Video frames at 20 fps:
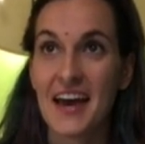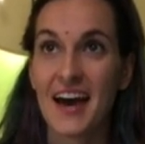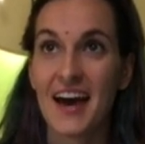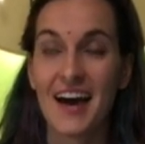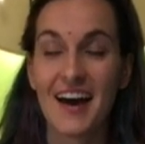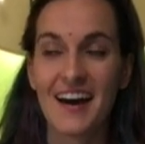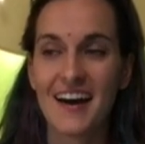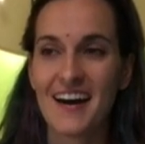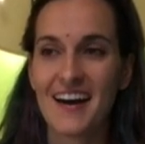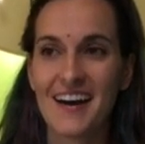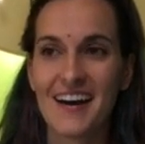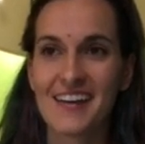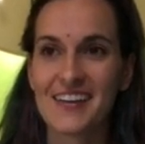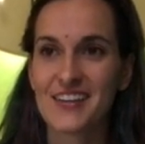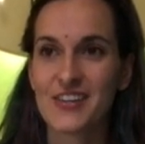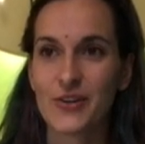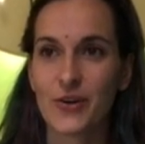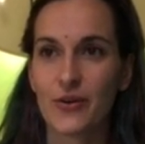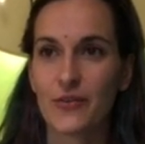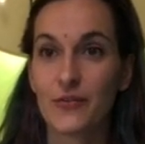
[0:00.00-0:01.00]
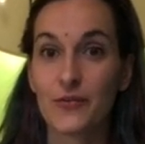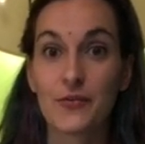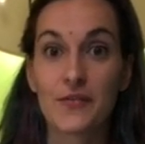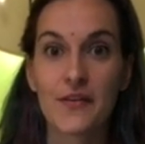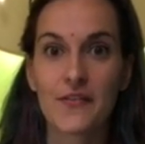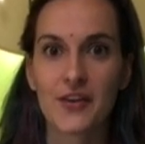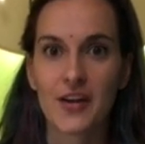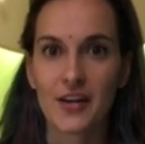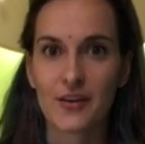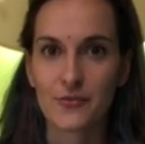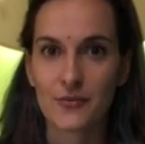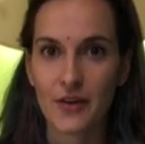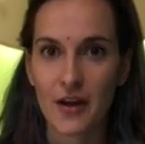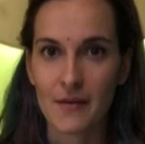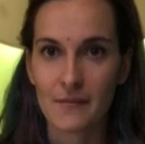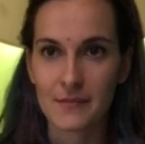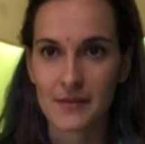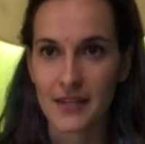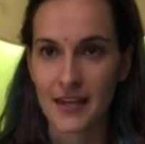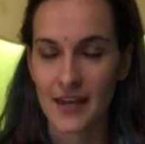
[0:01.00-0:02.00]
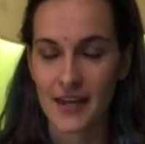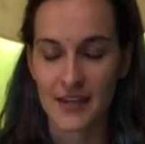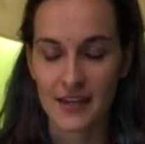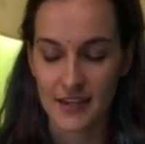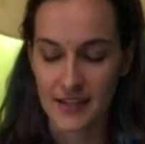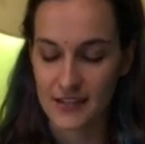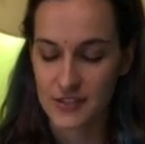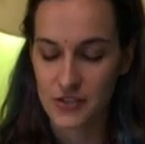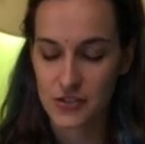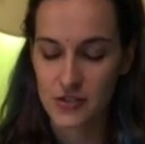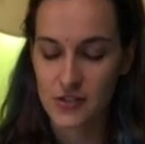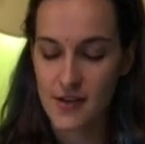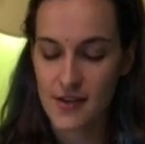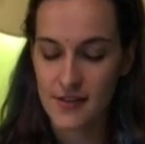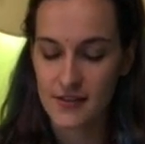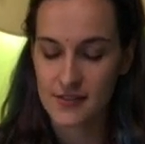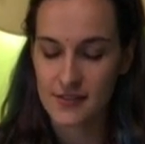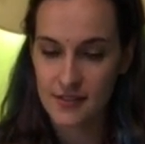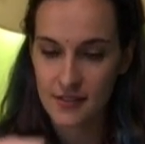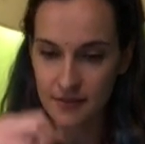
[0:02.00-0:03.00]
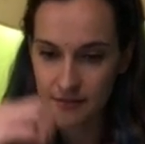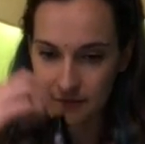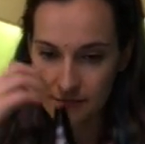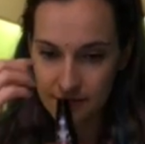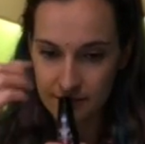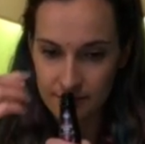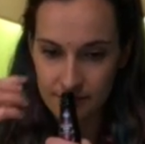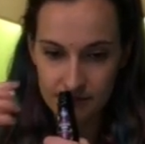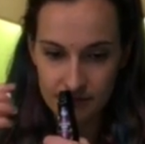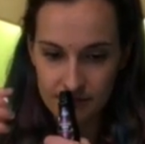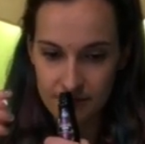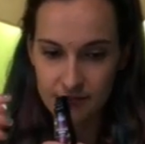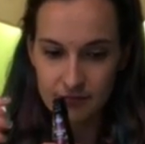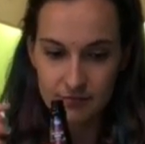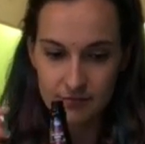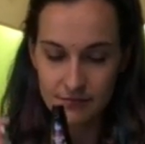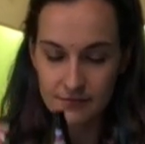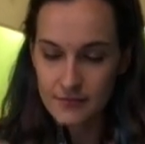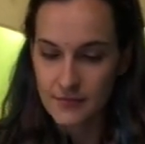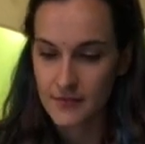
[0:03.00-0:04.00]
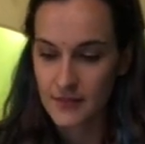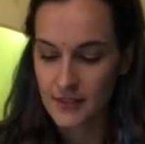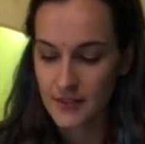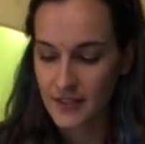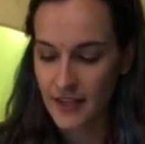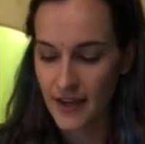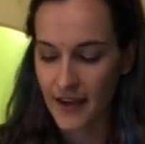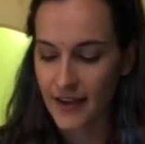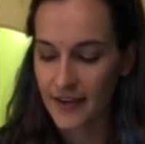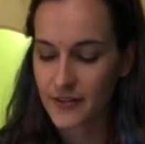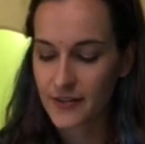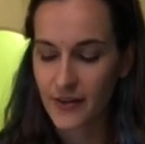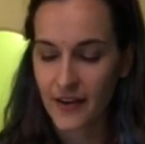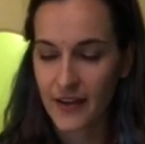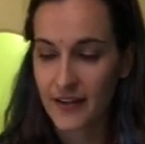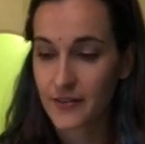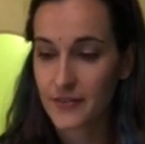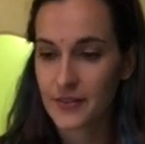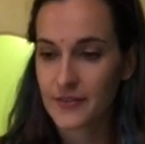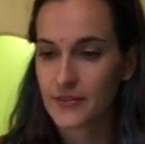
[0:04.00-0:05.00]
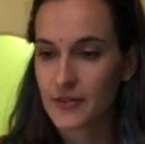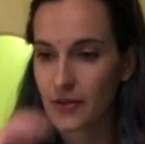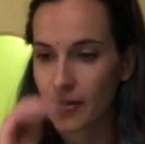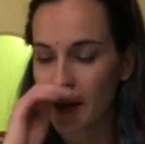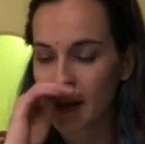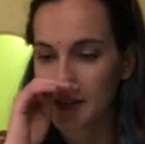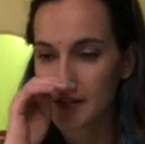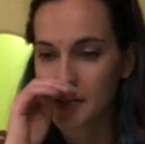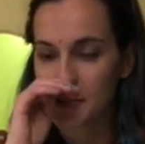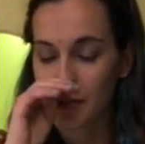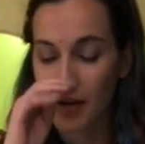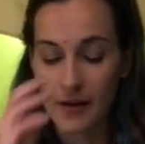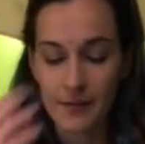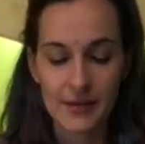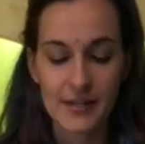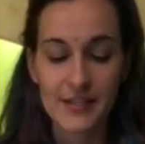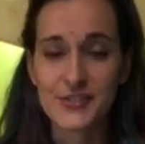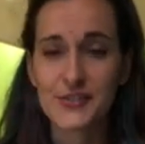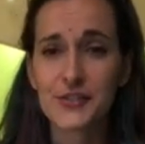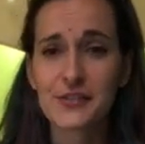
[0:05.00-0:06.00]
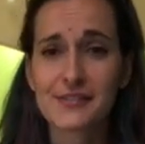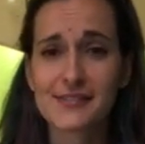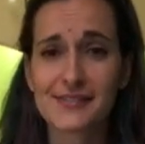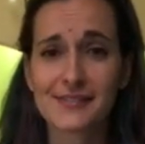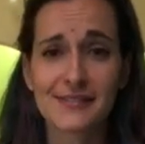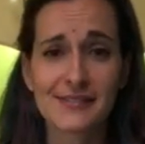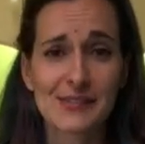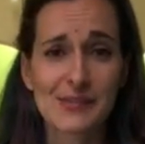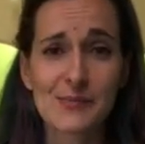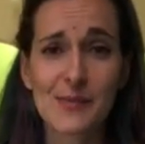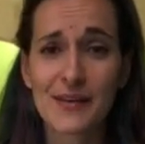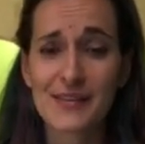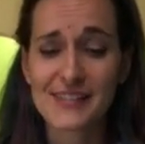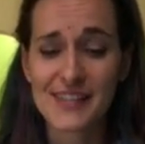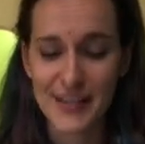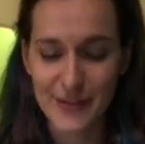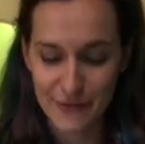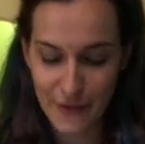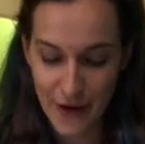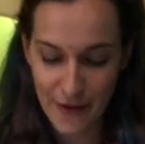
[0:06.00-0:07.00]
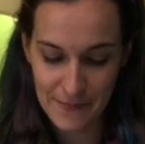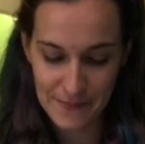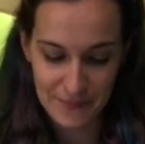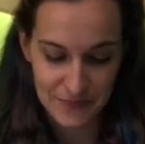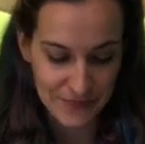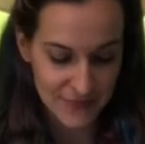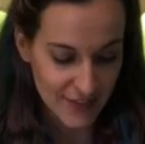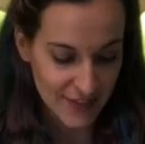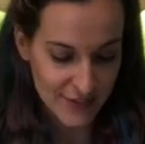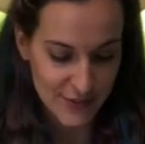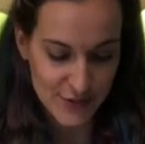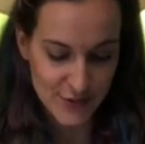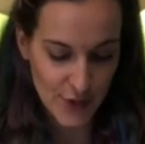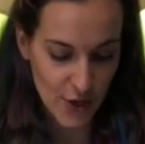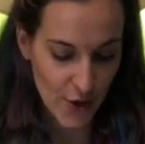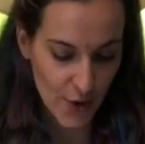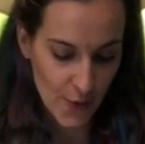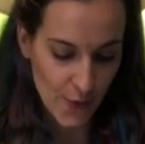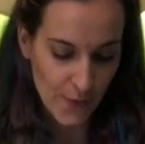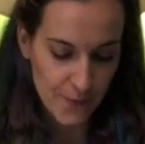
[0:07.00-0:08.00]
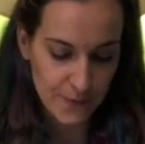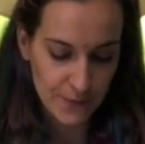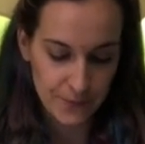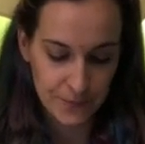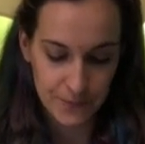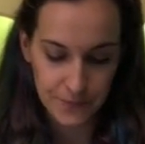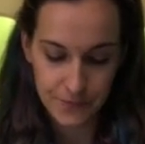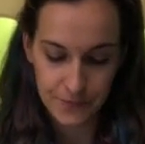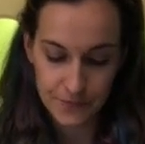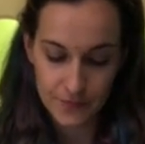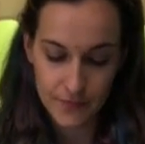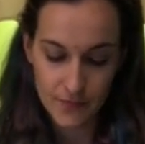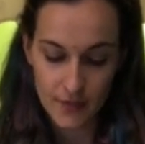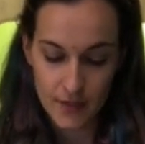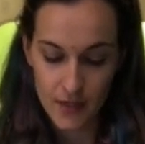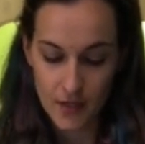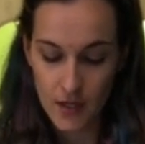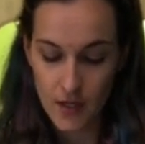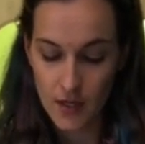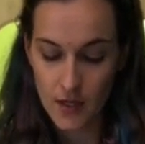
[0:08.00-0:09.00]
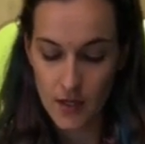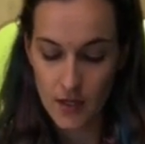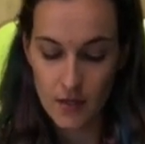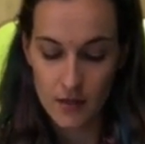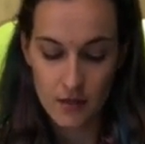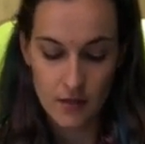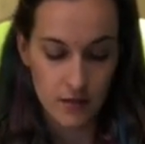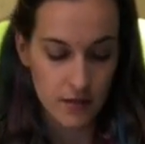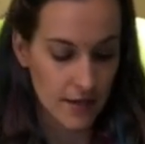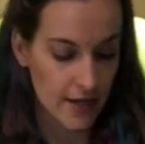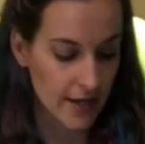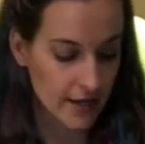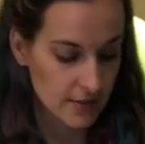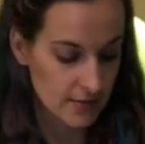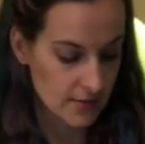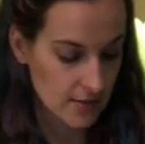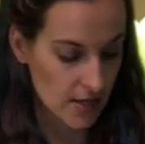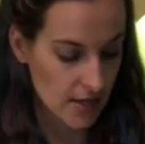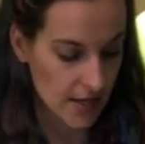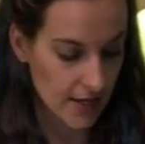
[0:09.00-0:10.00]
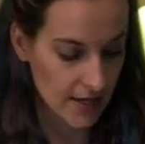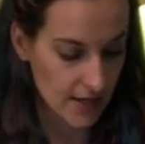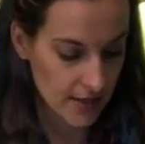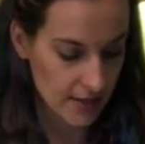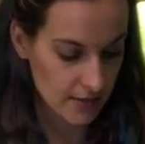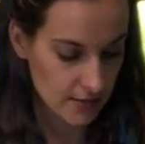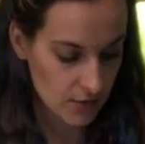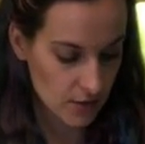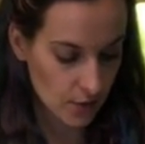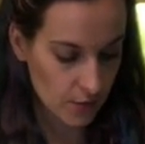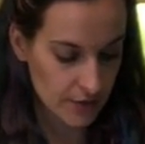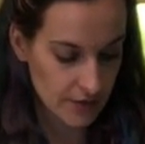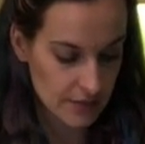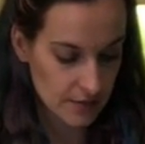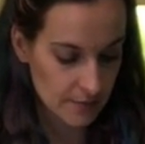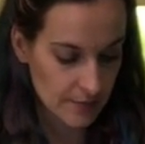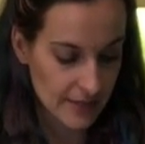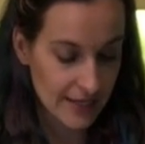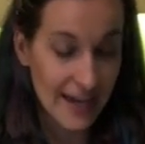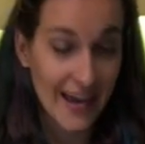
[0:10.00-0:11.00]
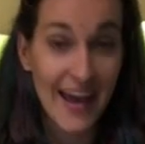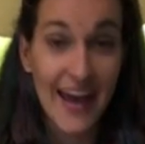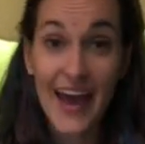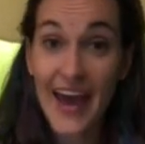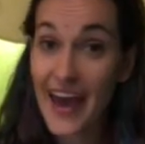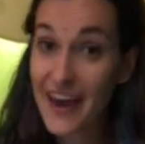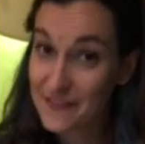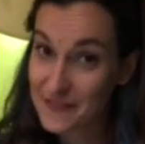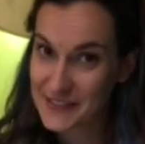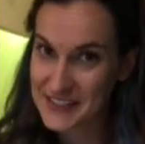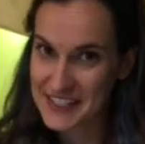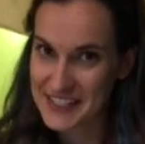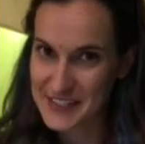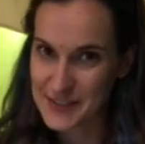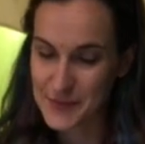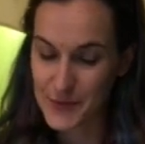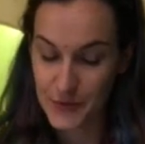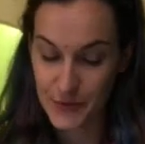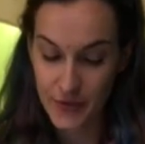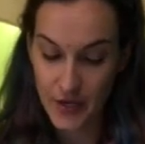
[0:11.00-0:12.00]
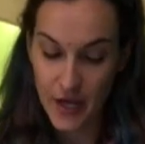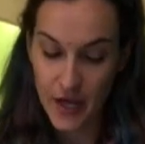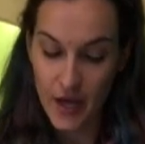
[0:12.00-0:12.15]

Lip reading: if you've ever had a rum cake. It's just, I don't even know how to describe it. It just smells like rum. So The next thing is going to be a half a teaspoon